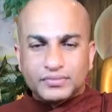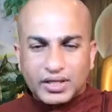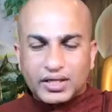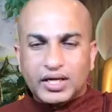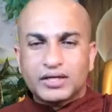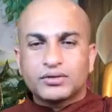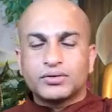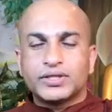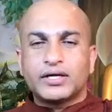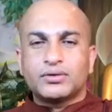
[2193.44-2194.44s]
and
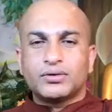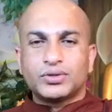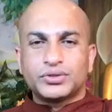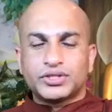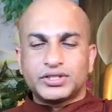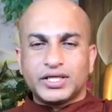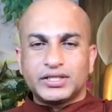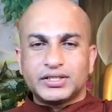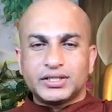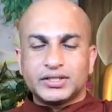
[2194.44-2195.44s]
that also
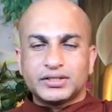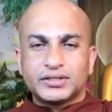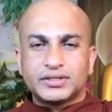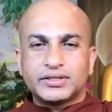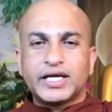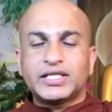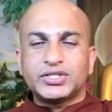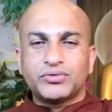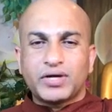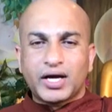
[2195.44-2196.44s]
change that is
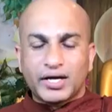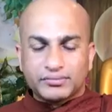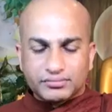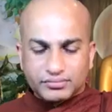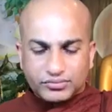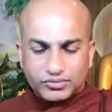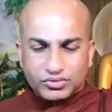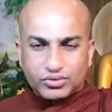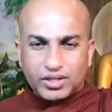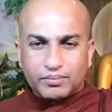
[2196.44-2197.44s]
where
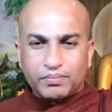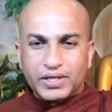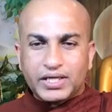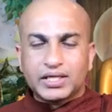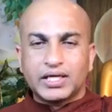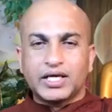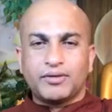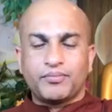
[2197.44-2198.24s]
you completely